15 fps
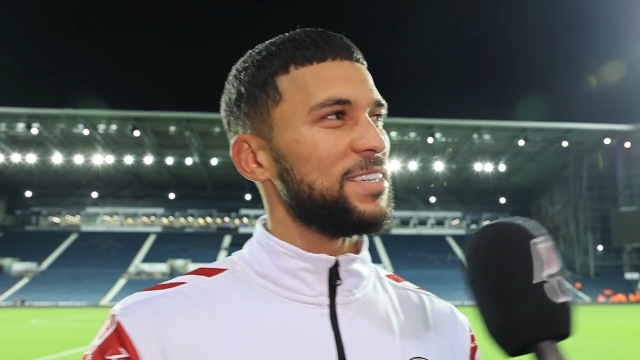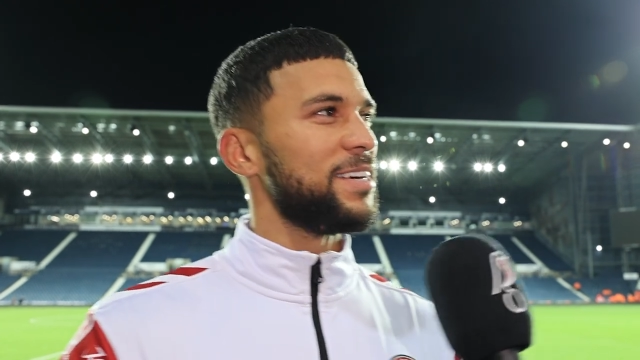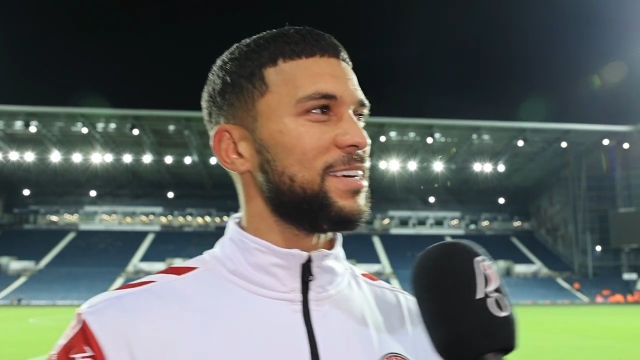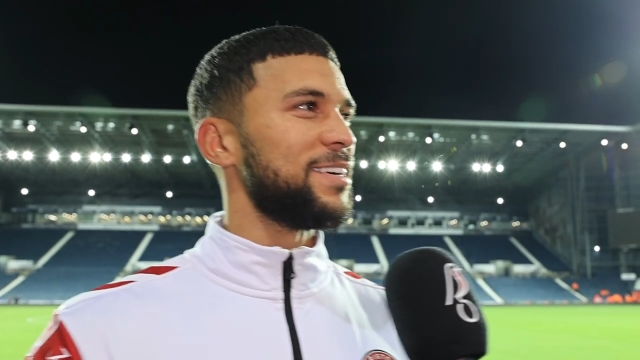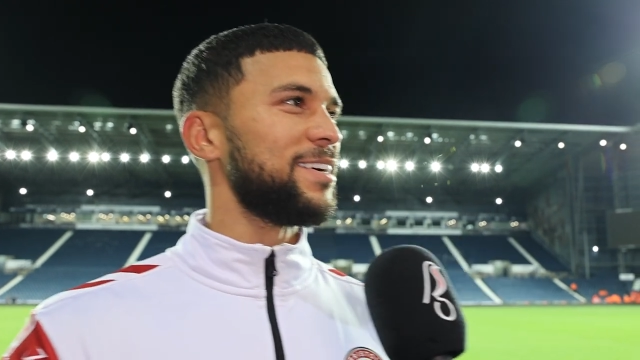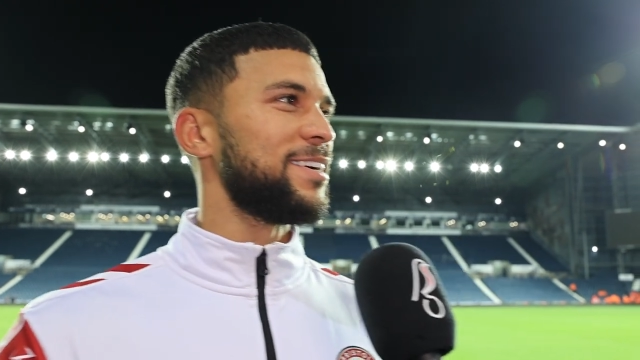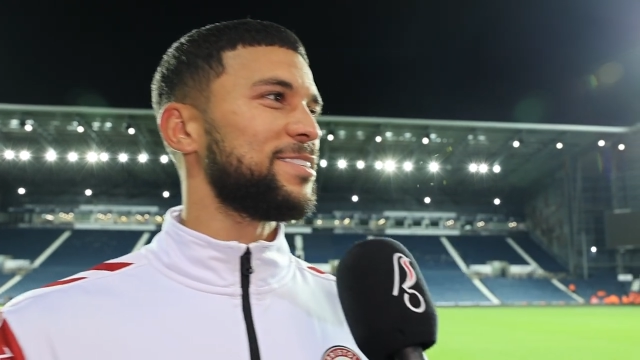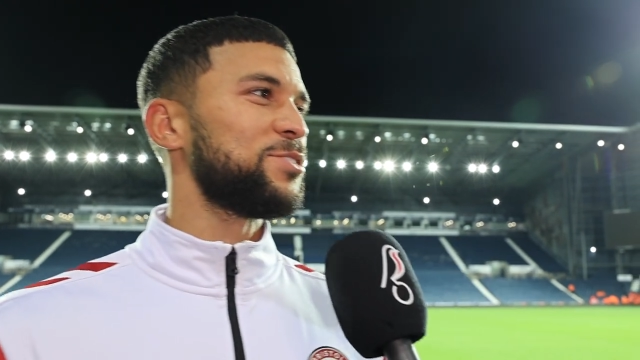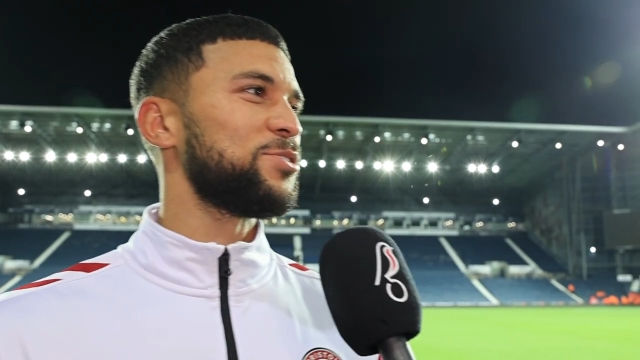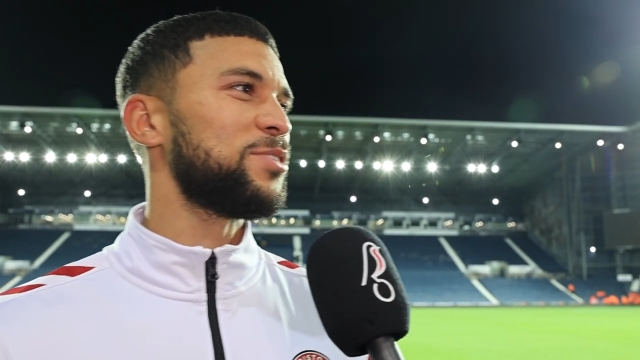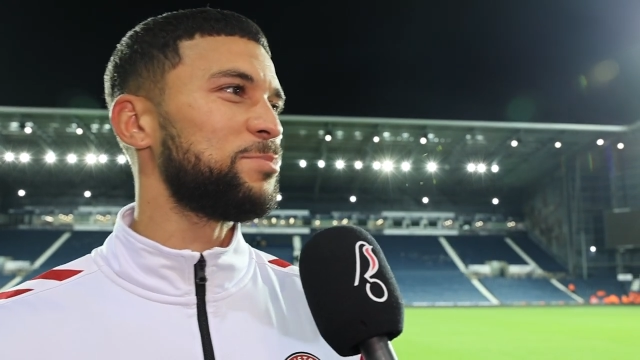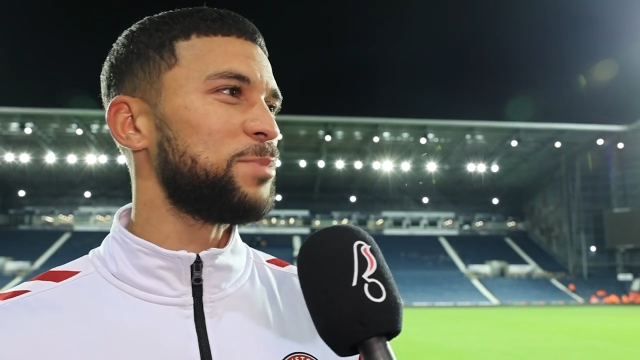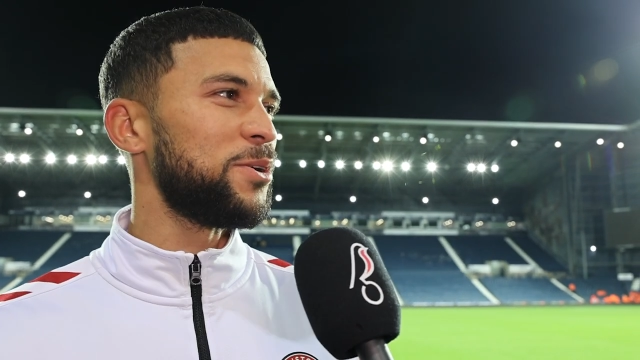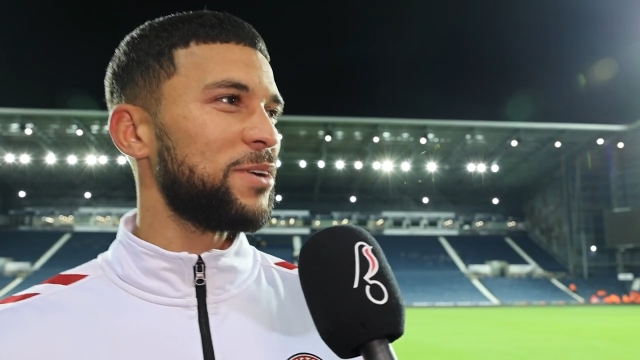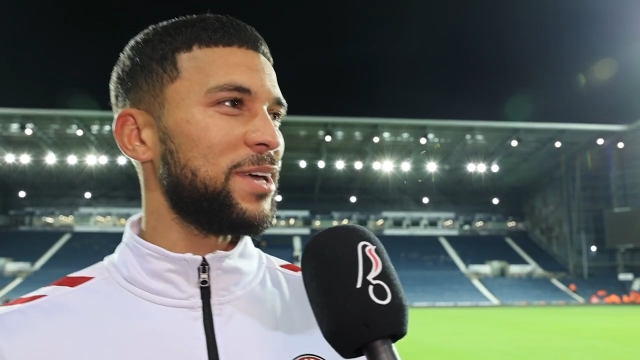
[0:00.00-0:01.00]
Yeah. I
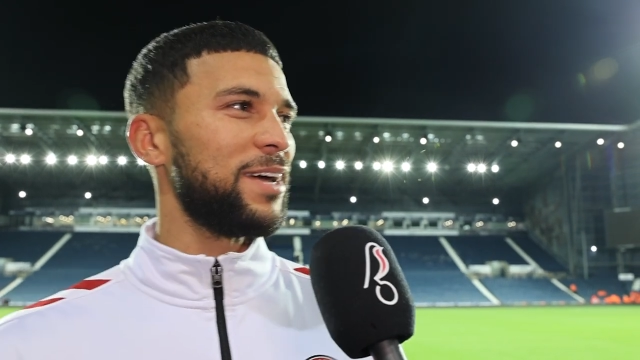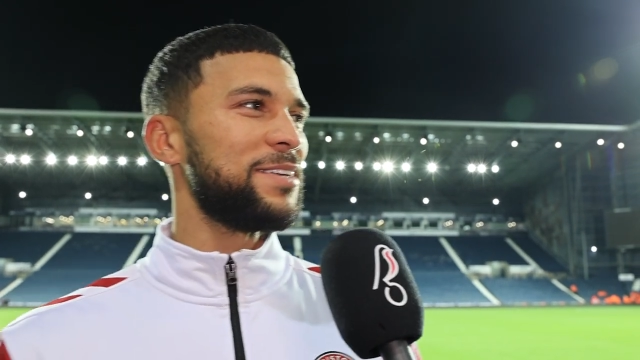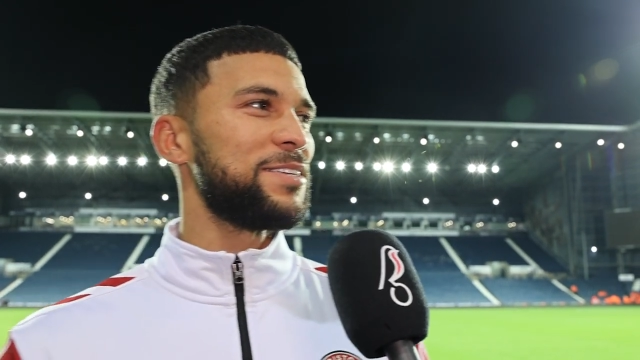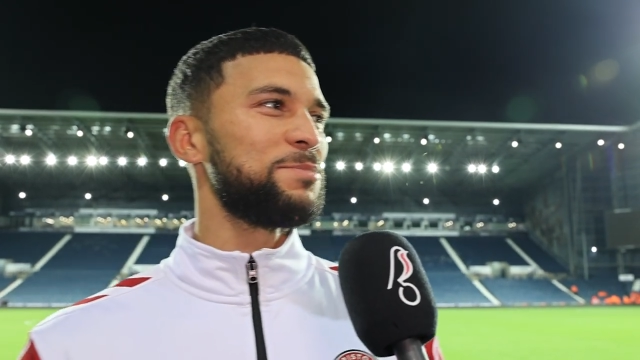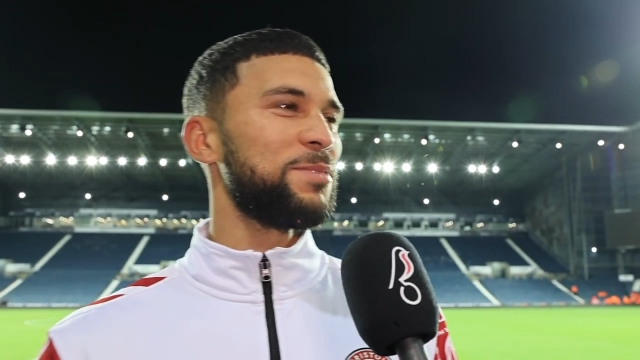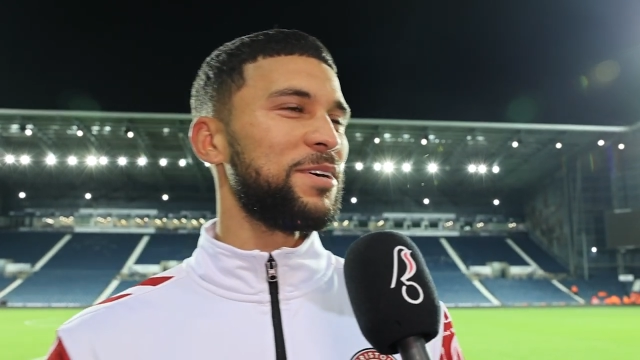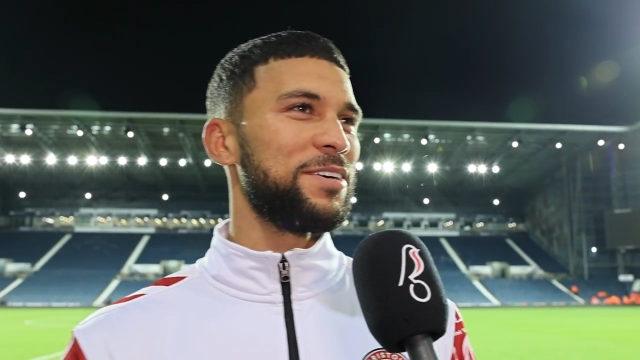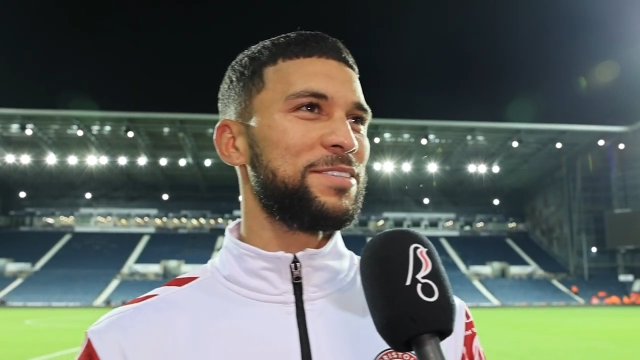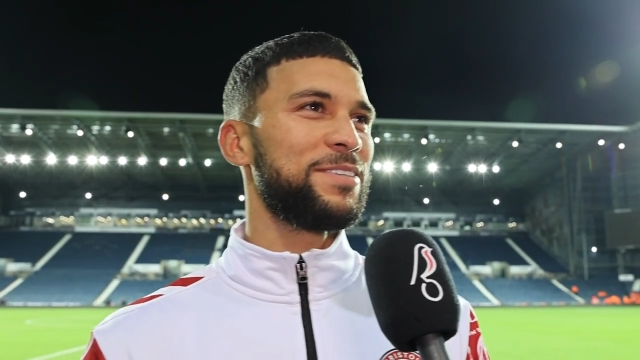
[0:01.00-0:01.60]
told him I'll catch him now.